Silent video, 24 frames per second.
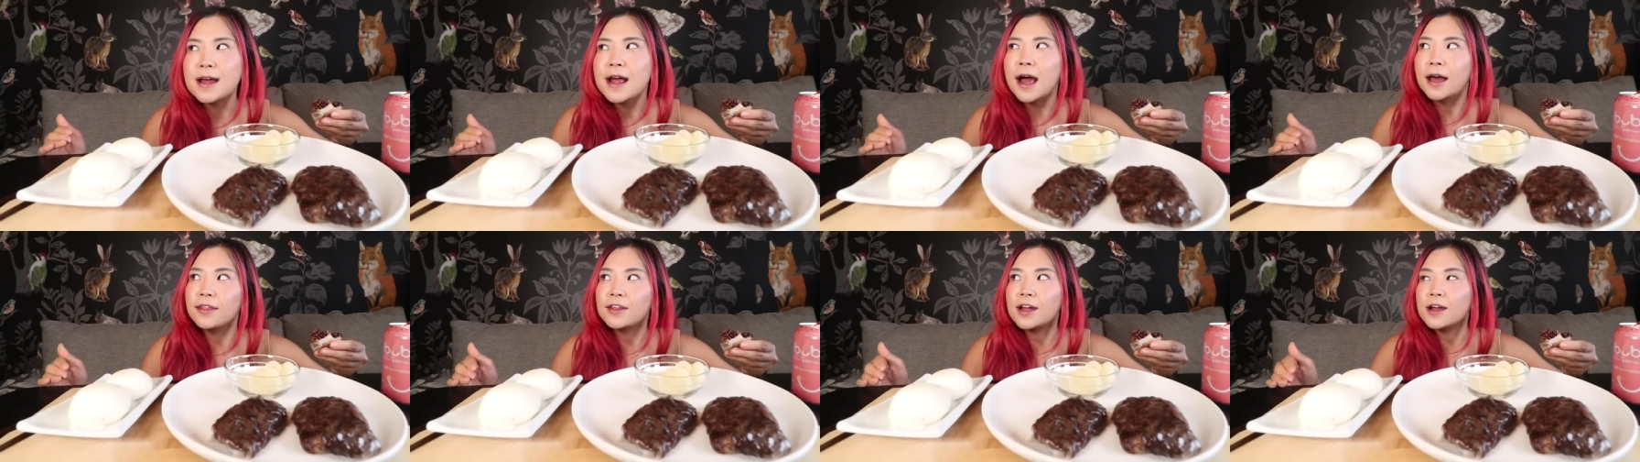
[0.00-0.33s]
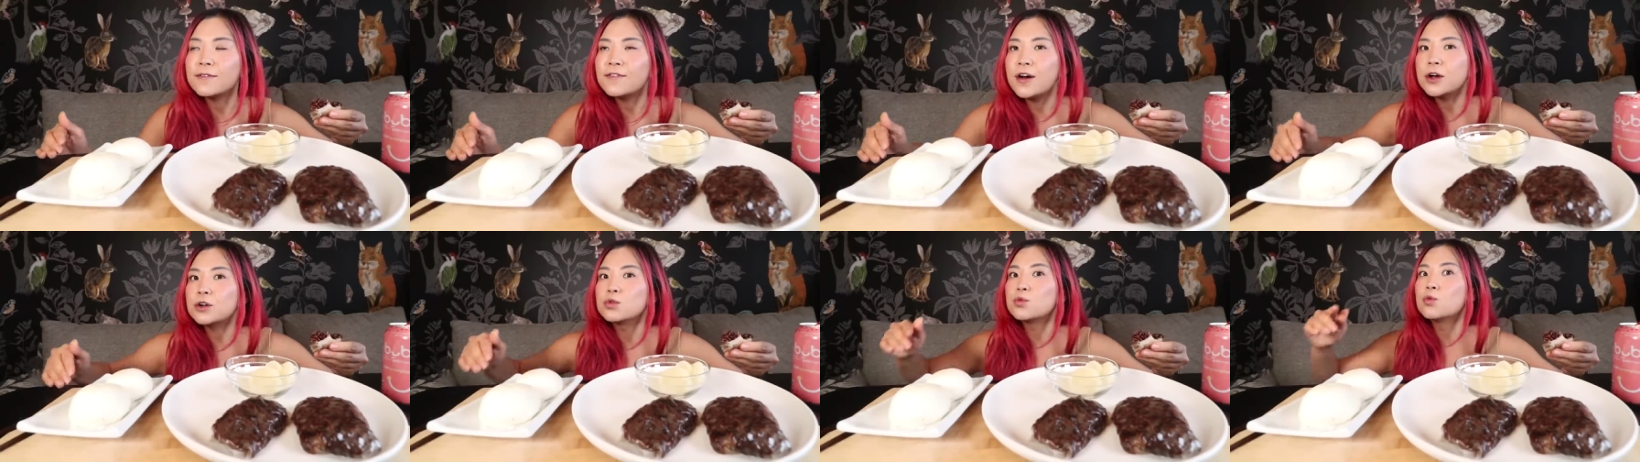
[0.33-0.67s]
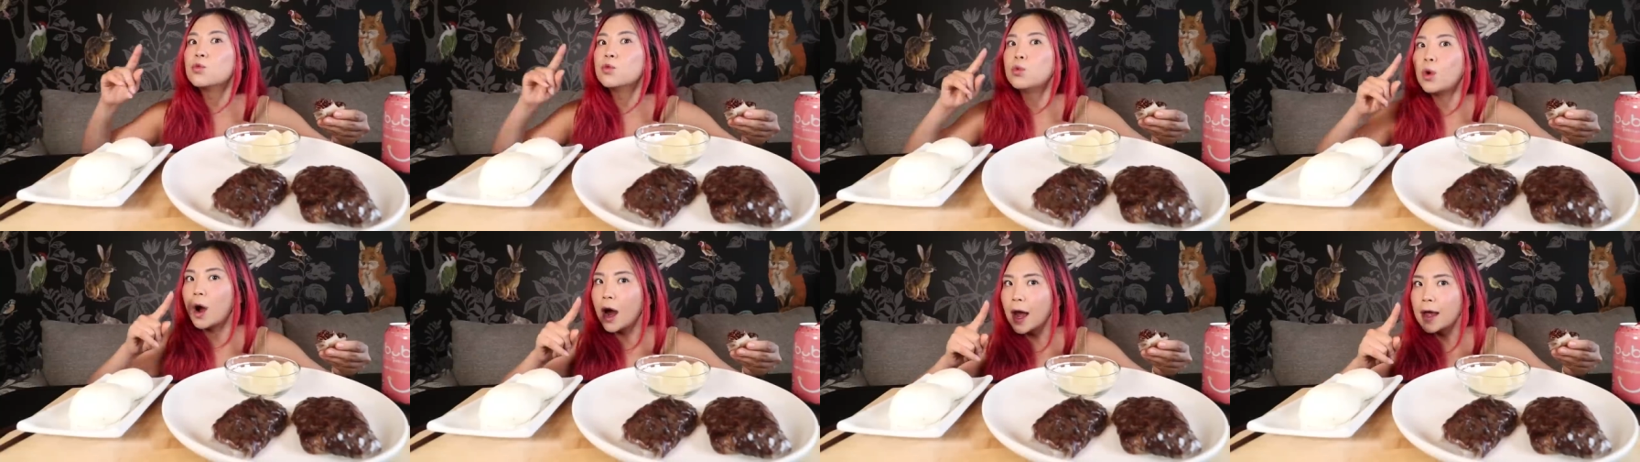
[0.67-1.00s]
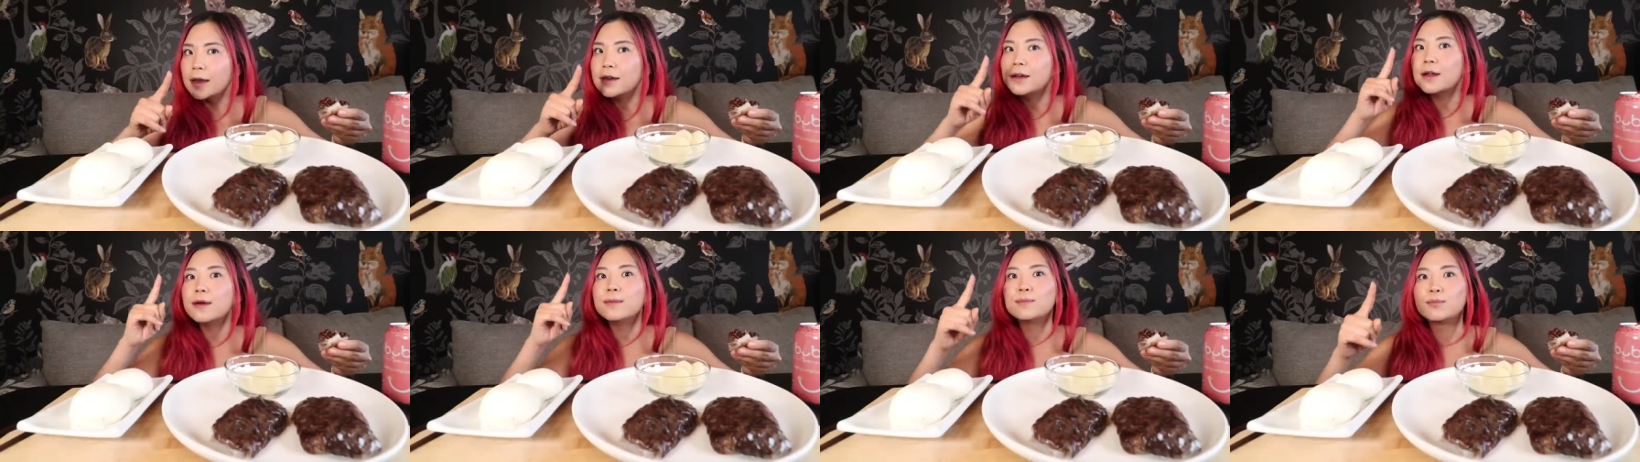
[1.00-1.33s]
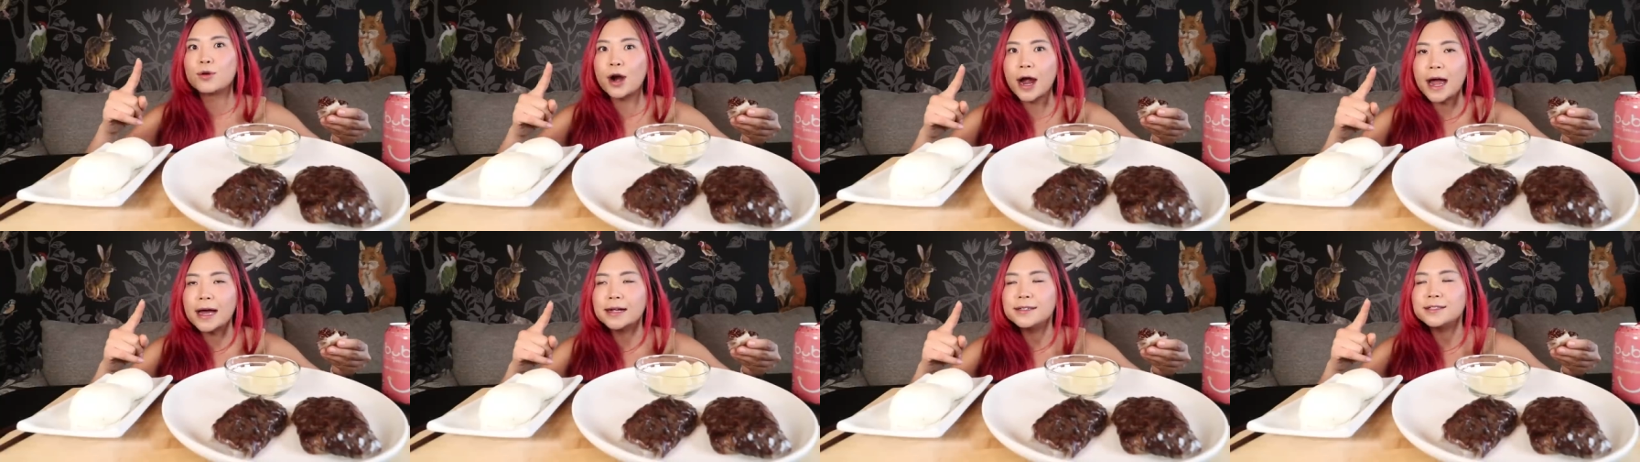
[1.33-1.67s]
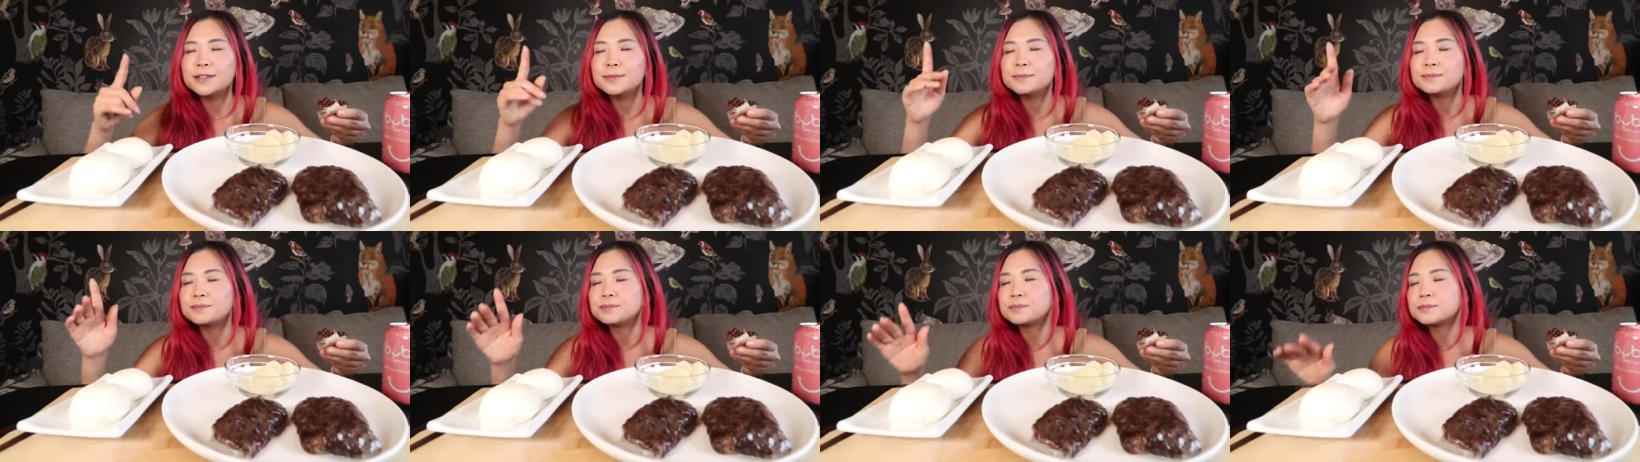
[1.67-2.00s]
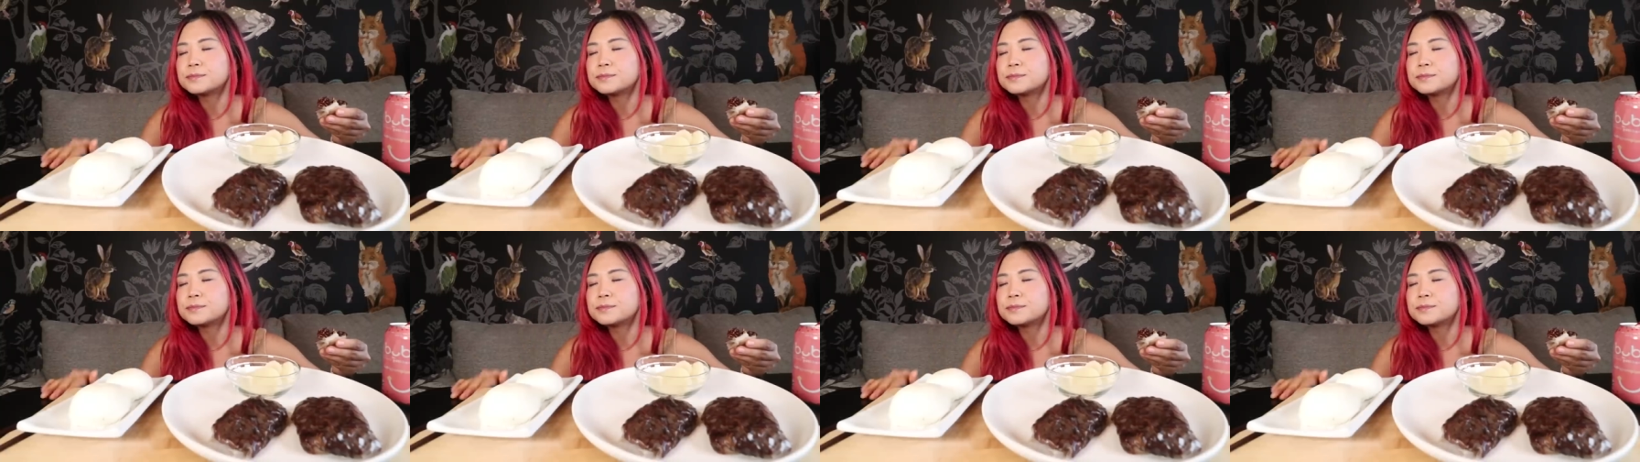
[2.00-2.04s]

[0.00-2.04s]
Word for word: I think I found one brand.